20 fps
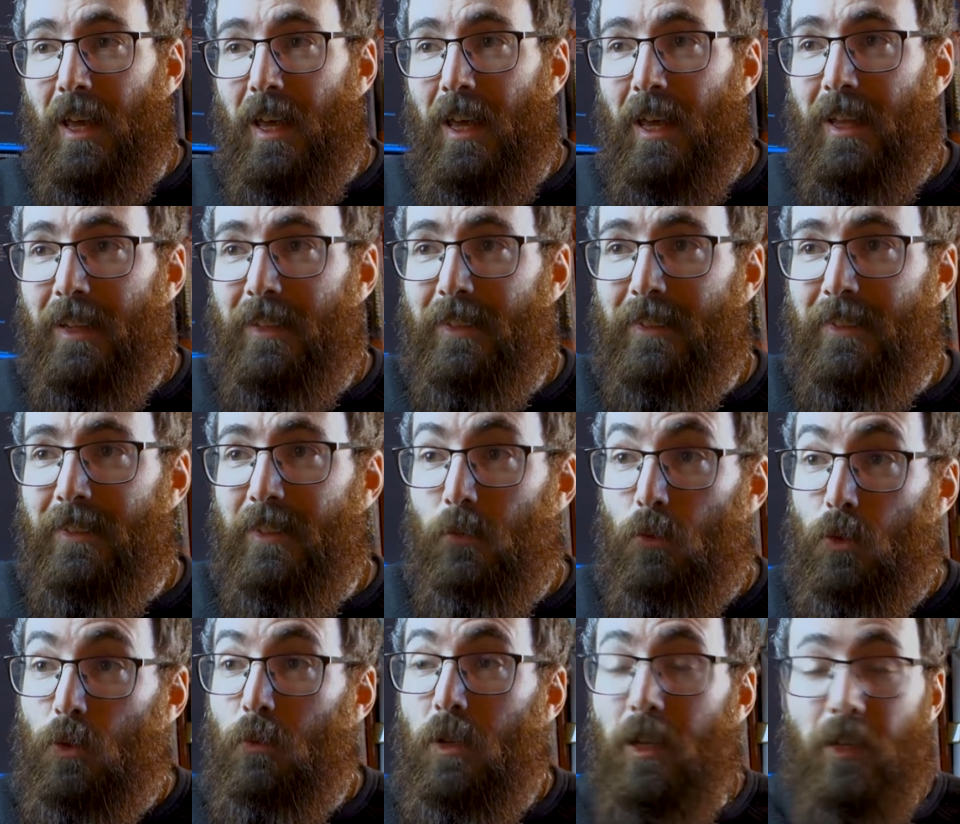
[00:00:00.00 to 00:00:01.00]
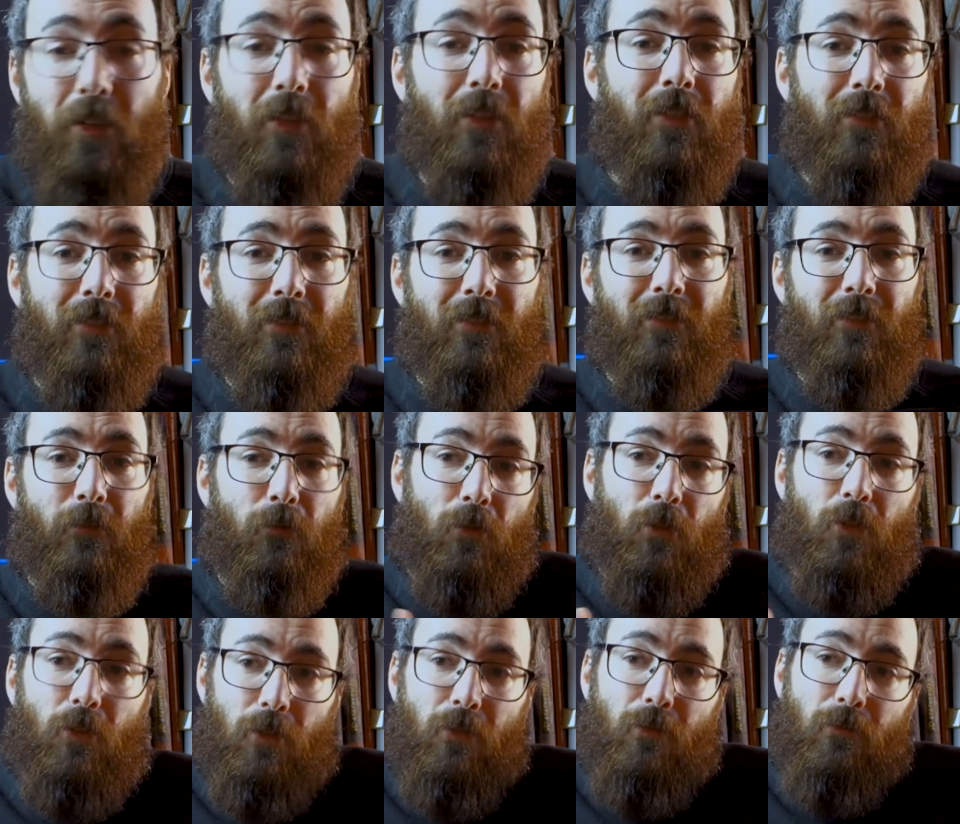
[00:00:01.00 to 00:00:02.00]
and it was me,
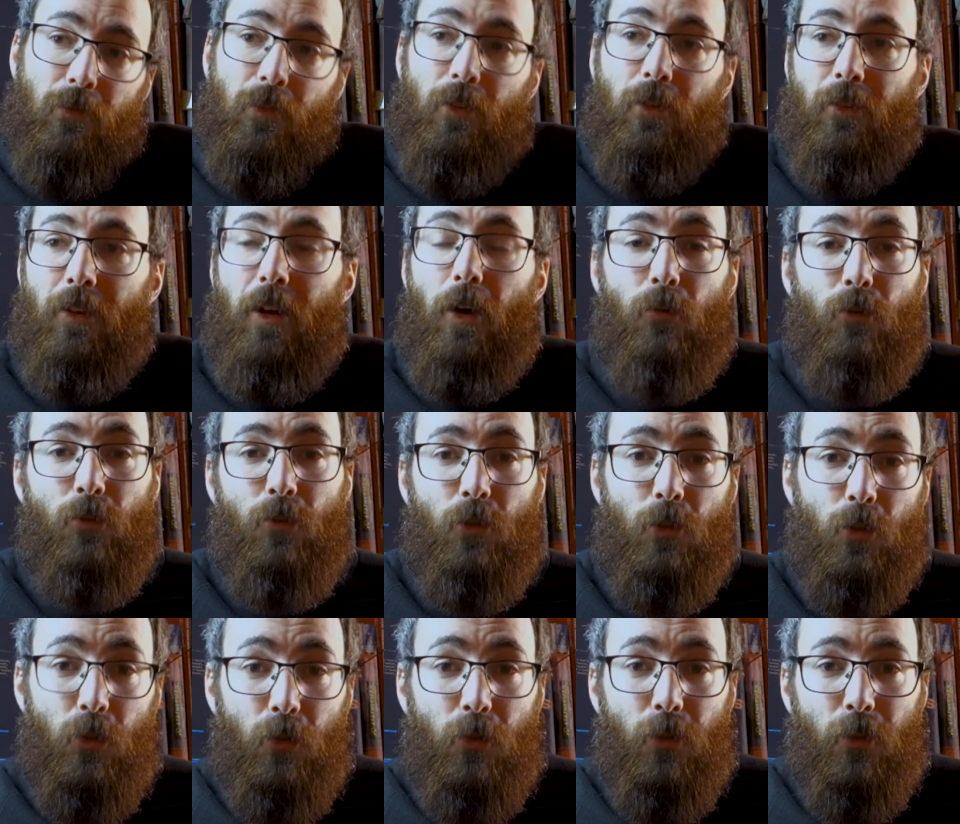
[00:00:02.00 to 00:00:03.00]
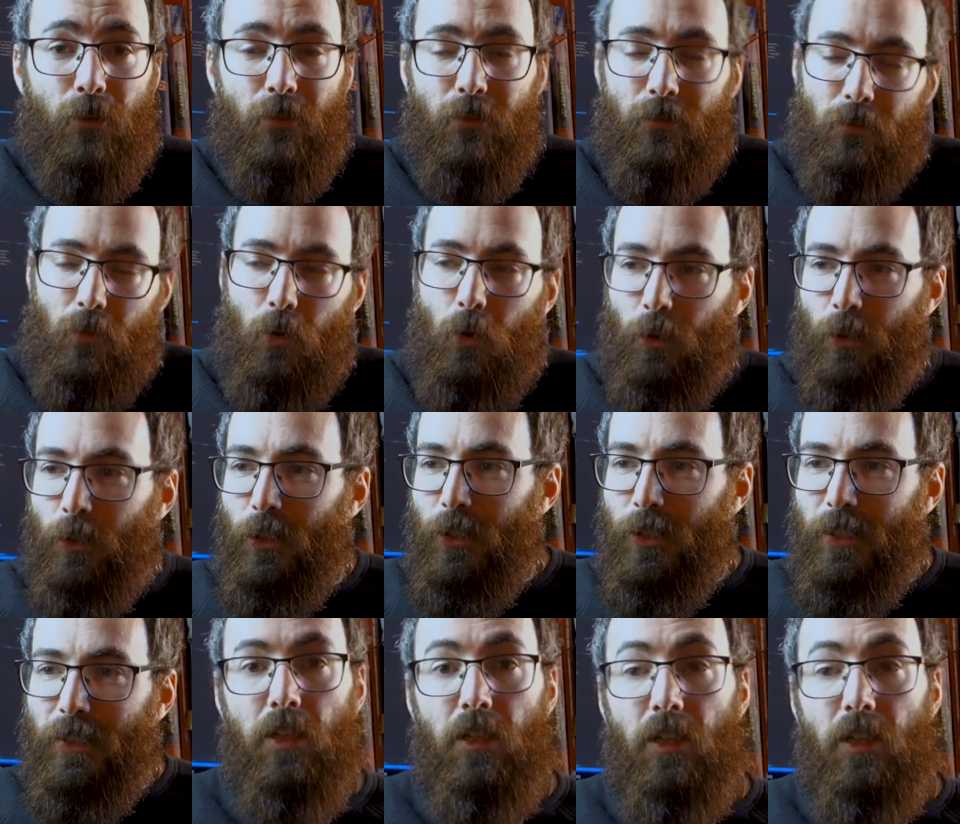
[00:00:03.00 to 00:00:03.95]
which, you know, I was the junior, of course.